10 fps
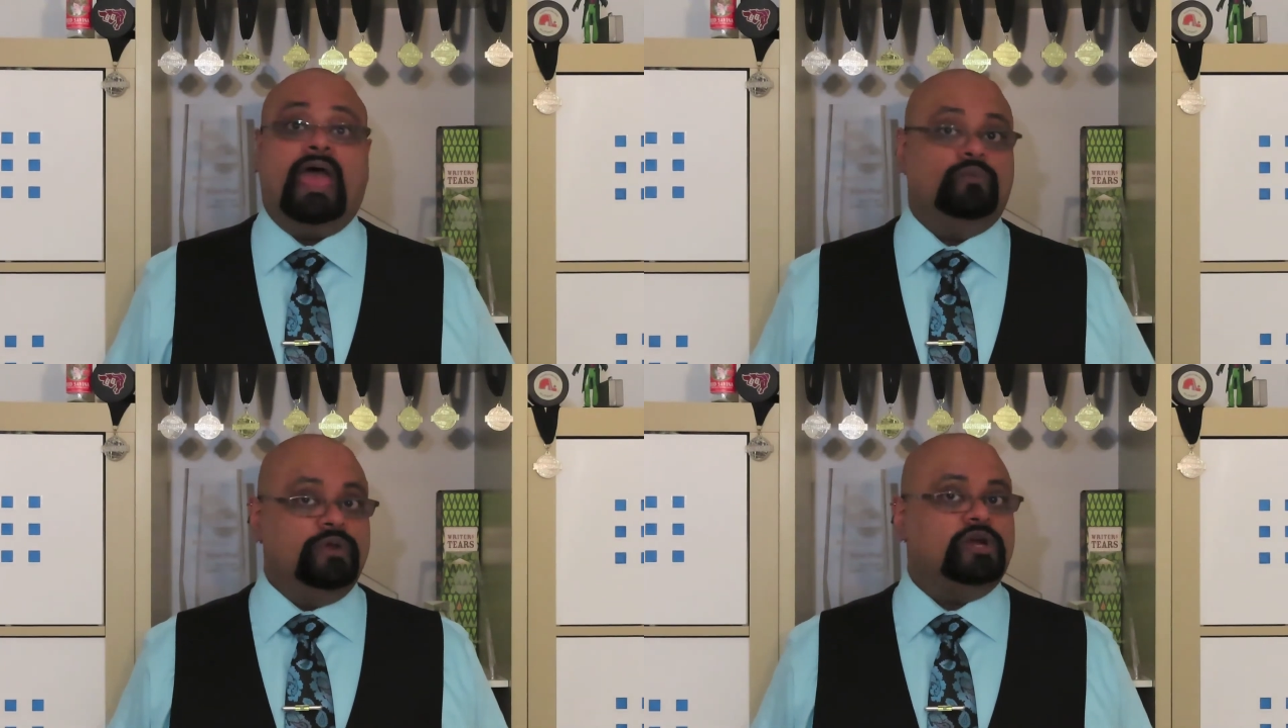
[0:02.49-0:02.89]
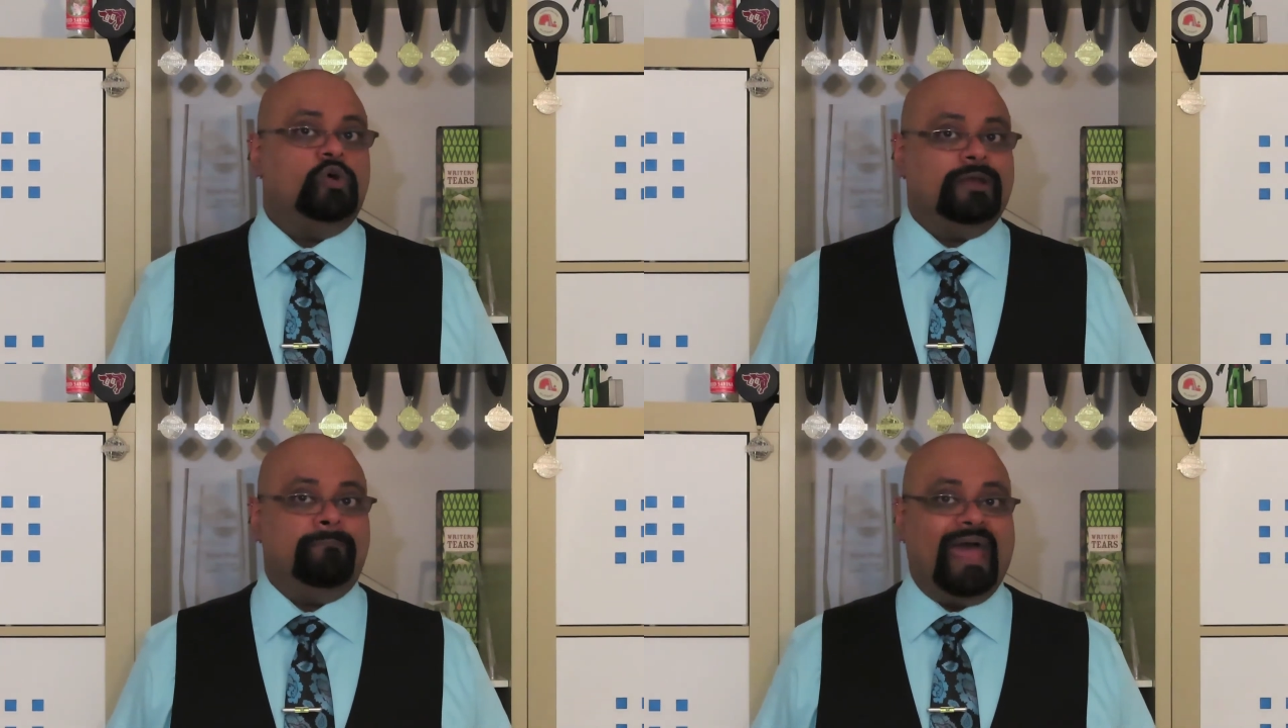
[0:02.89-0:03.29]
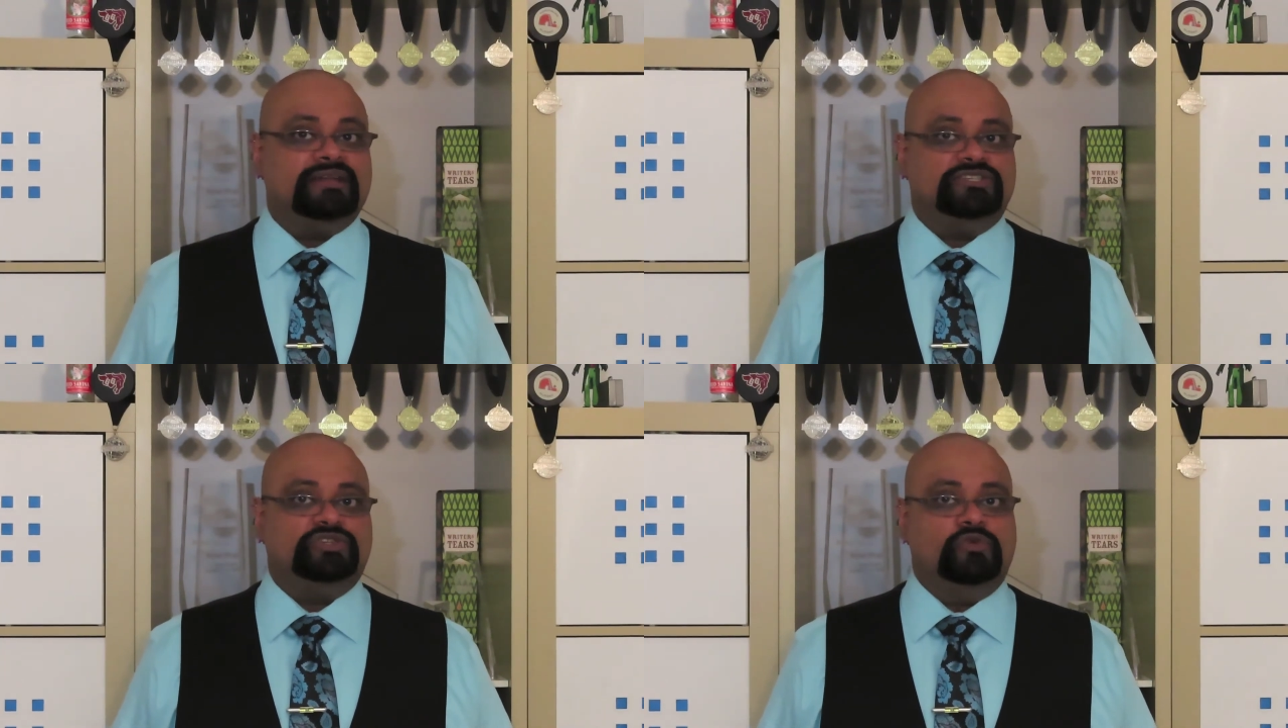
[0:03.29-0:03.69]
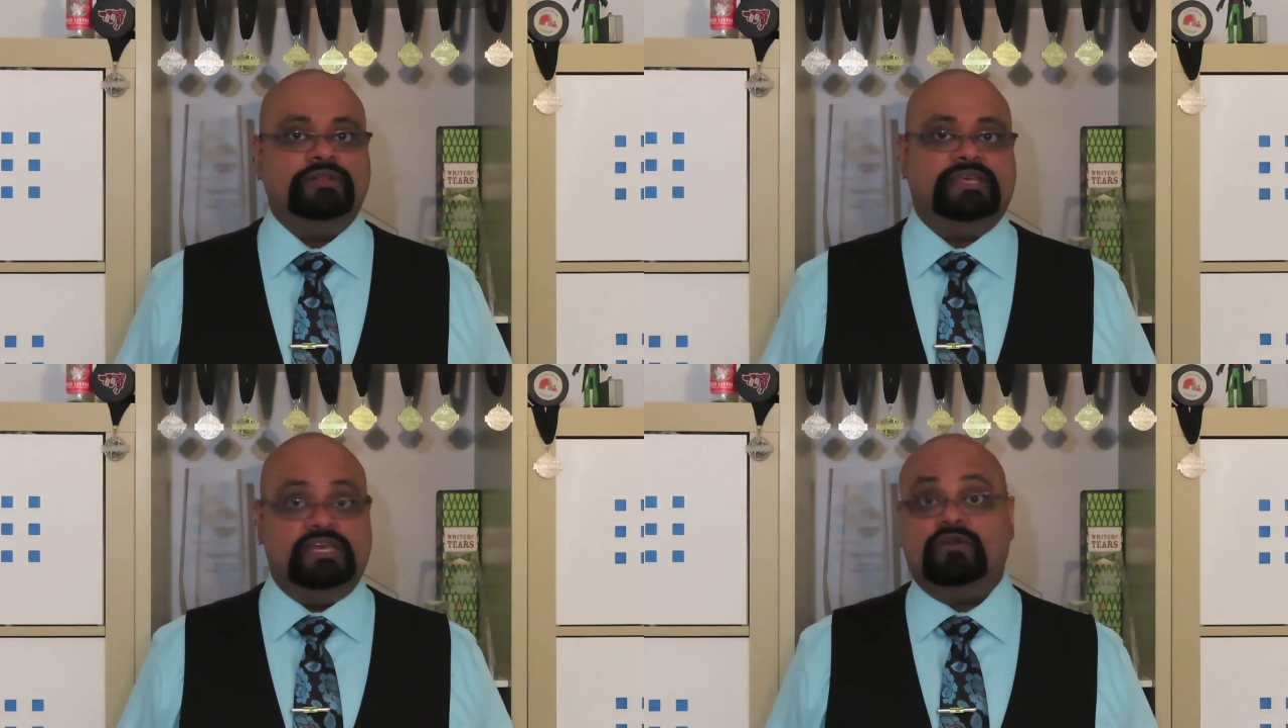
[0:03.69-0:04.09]
and we're going back to
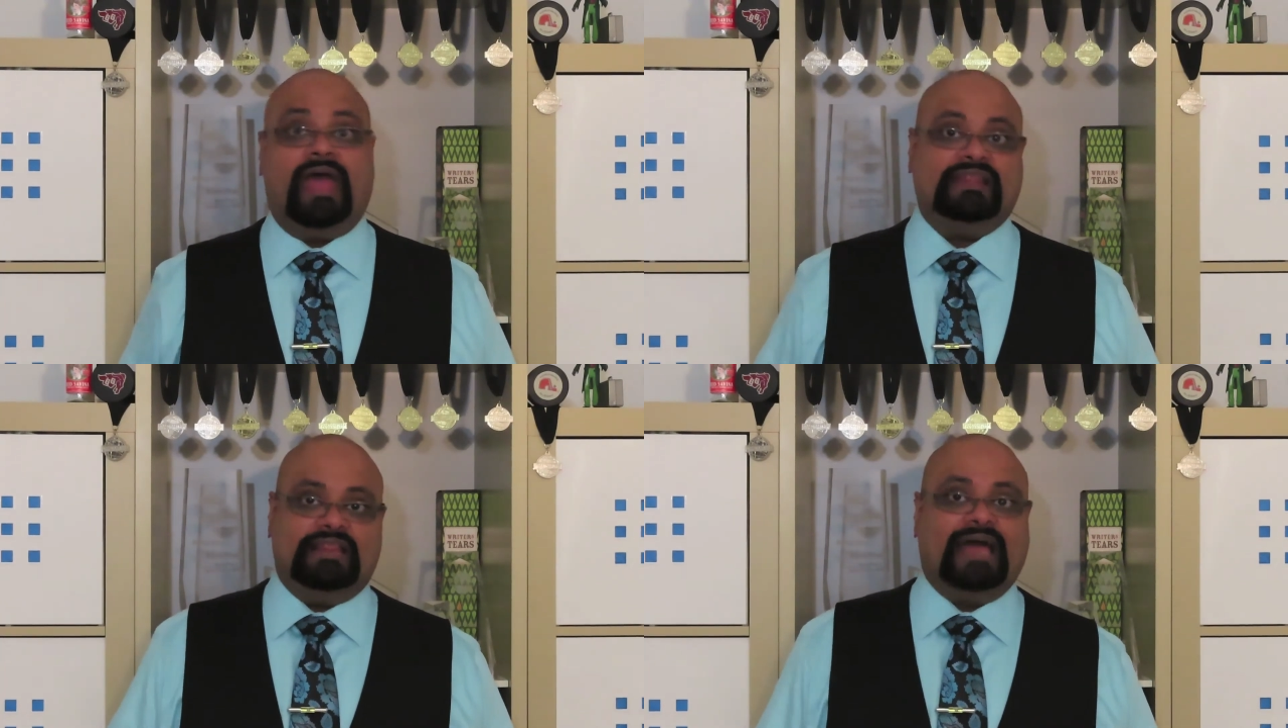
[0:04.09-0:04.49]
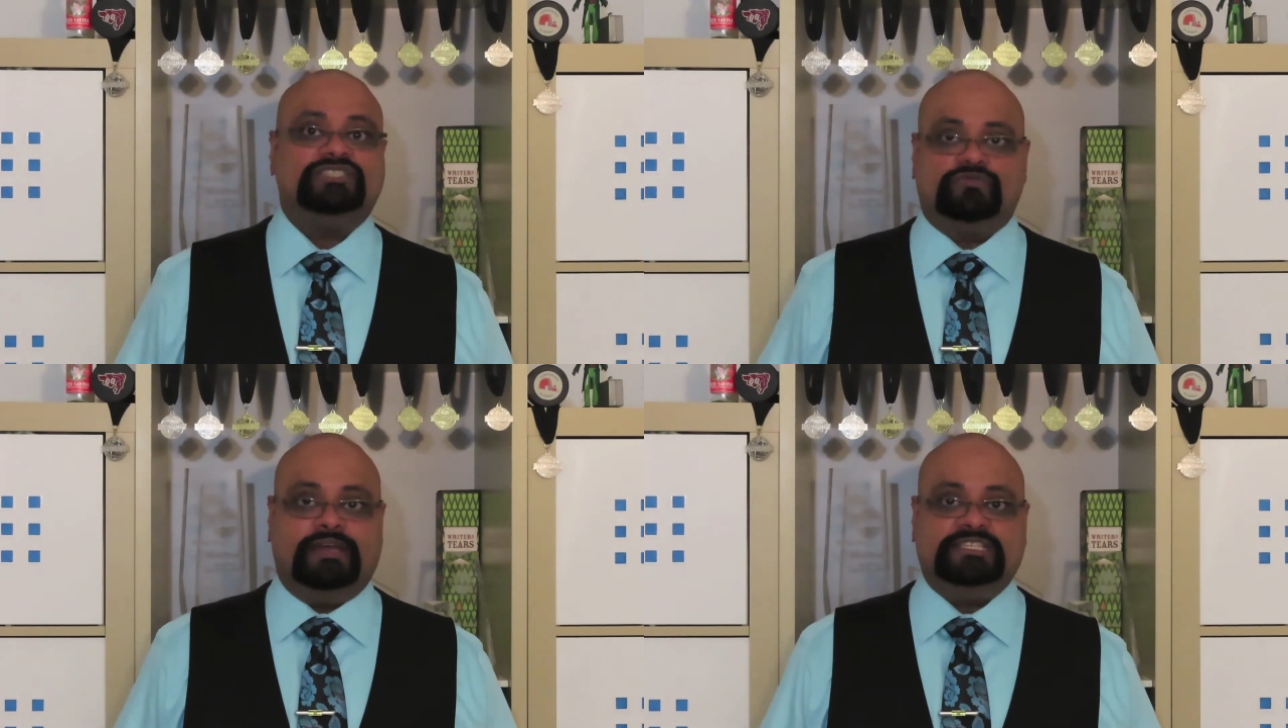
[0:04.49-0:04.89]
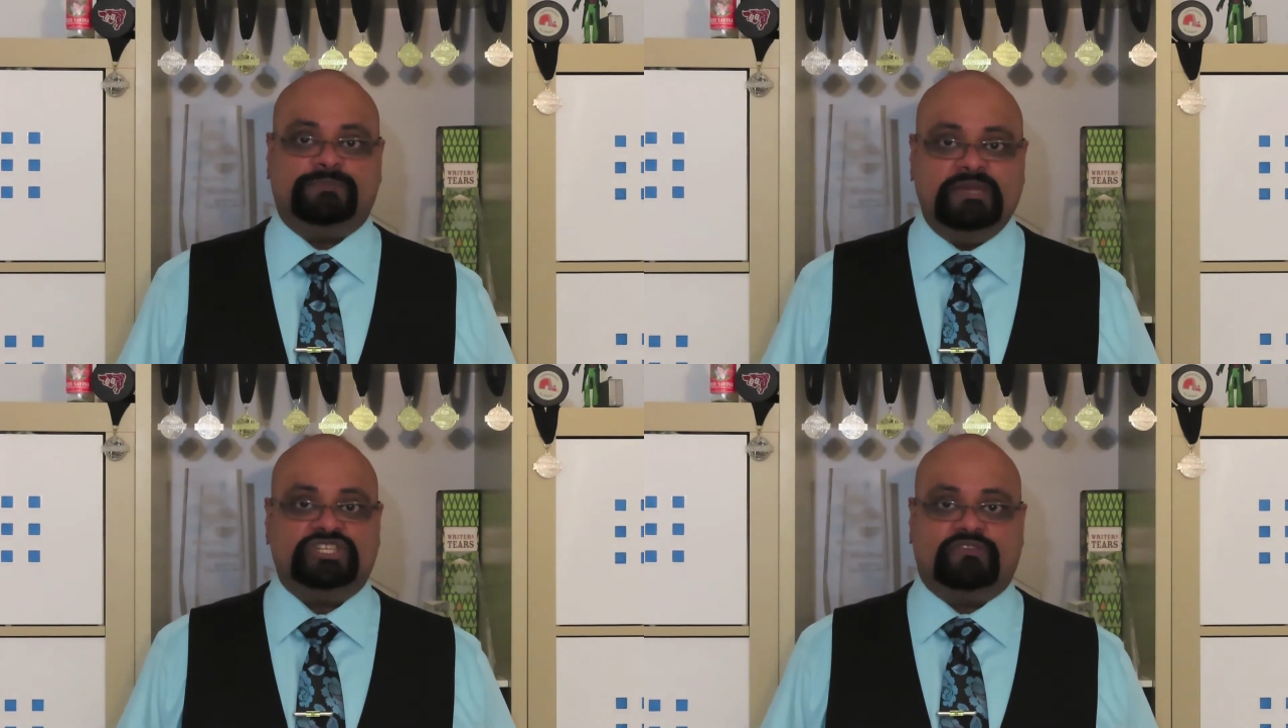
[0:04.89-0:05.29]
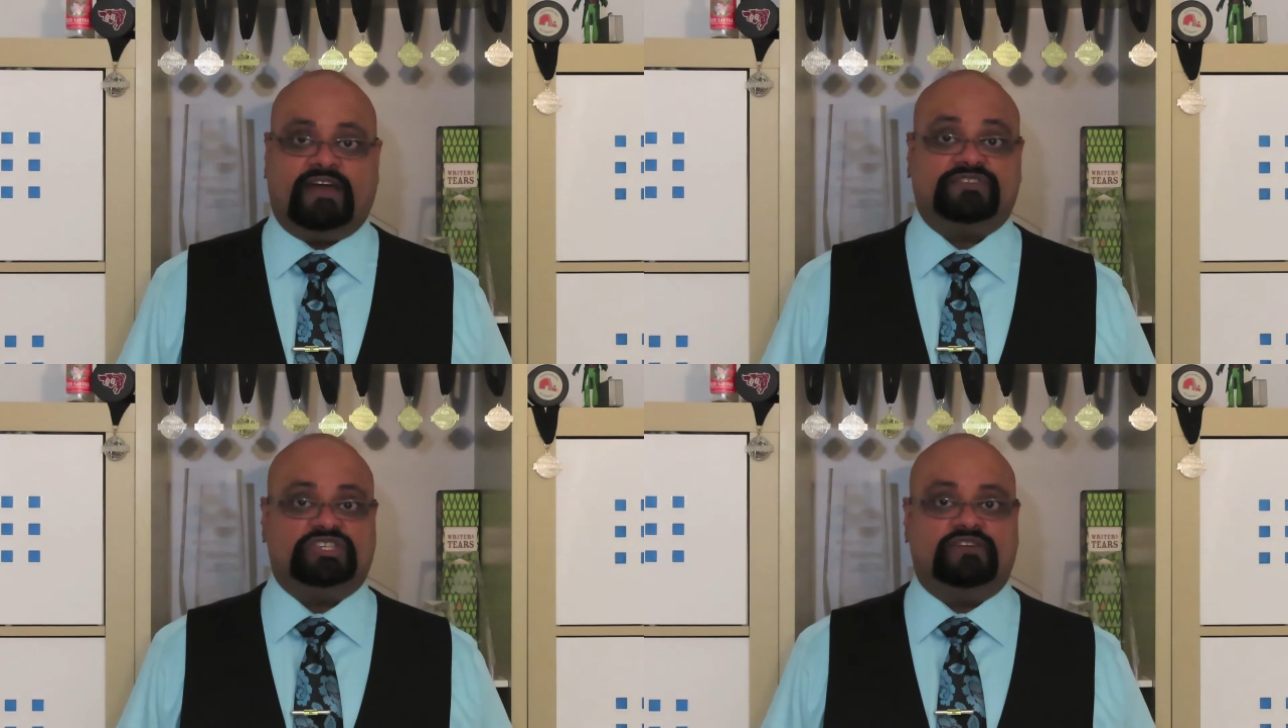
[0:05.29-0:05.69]
school here at Last Right's
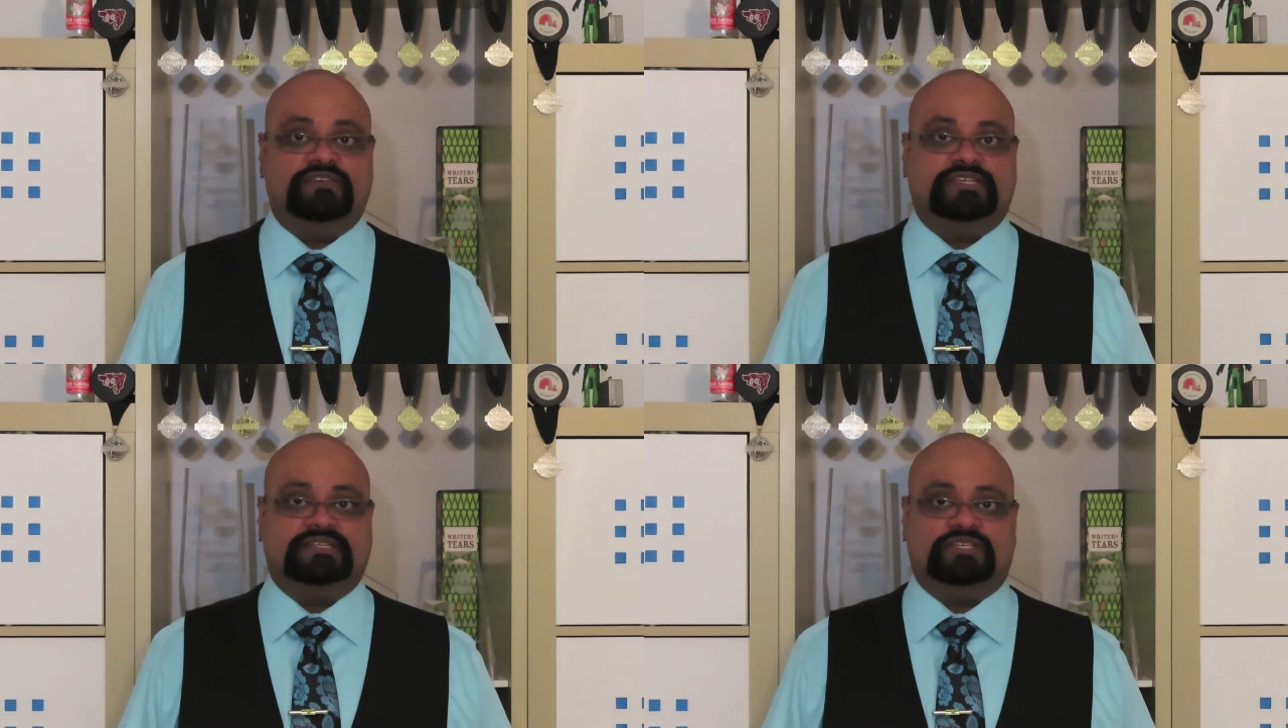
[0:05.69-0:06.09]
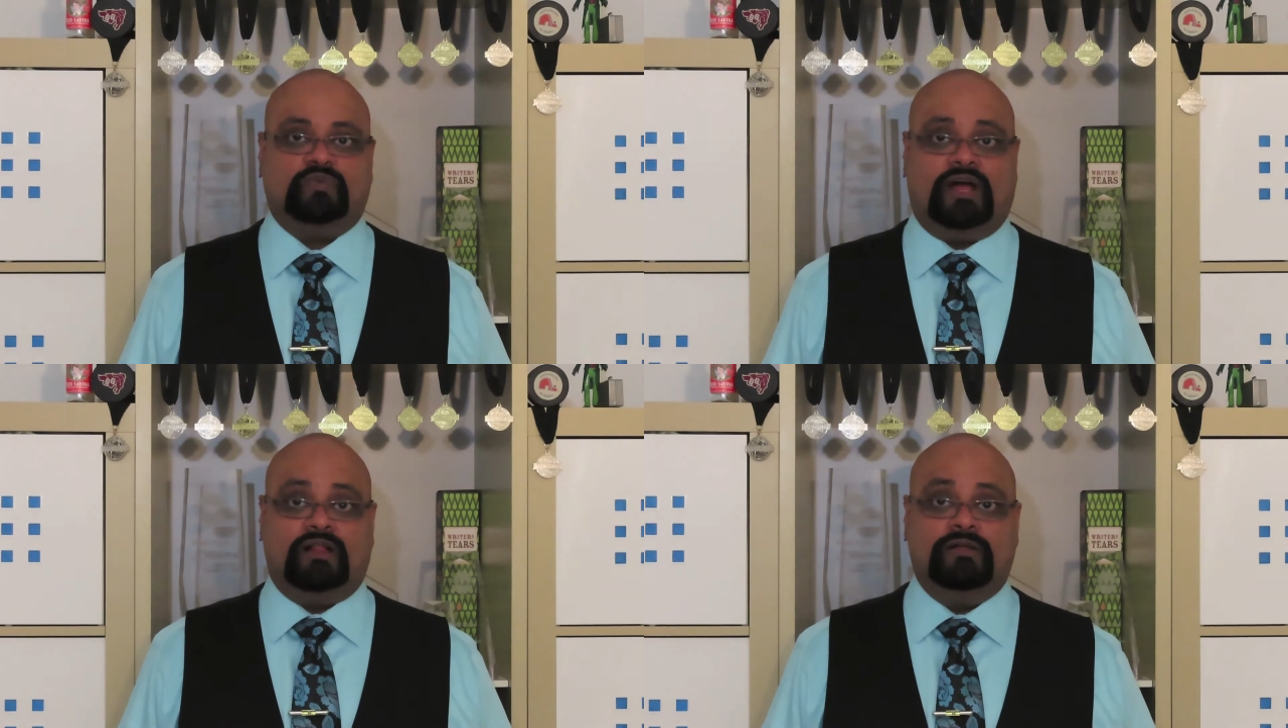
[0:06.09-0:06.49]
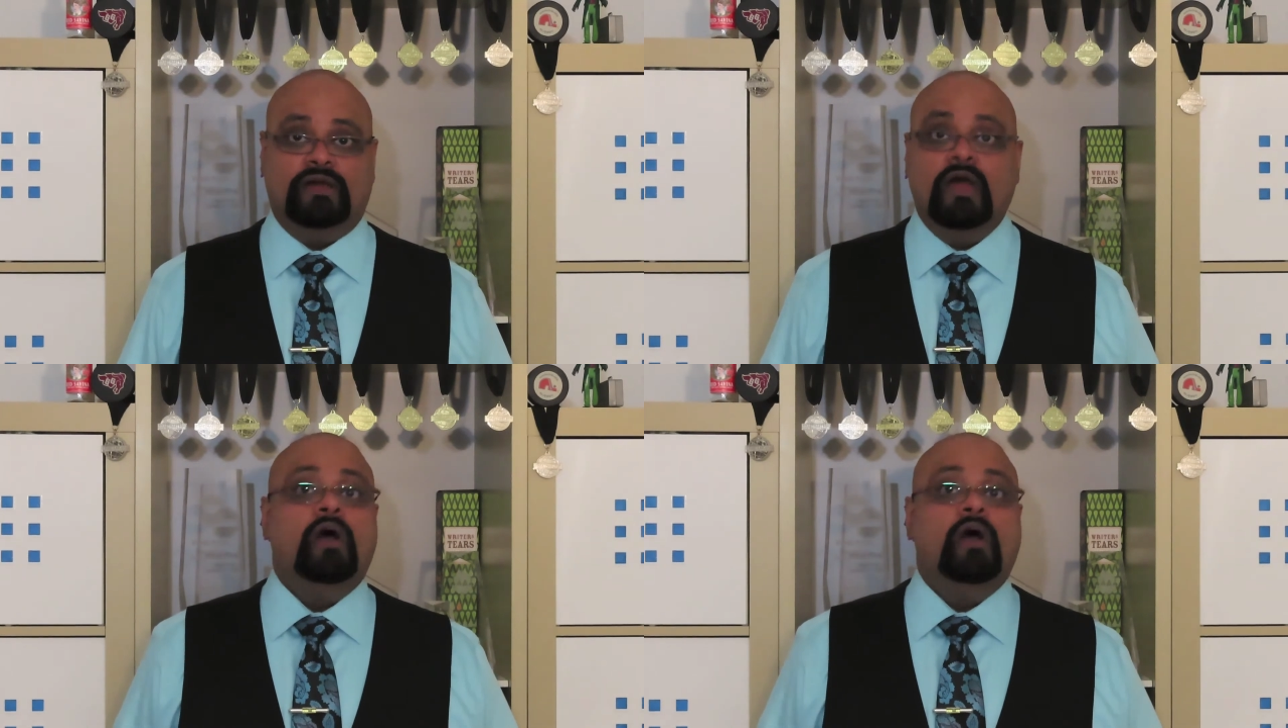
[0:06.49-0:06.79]
Speechcraft services as well.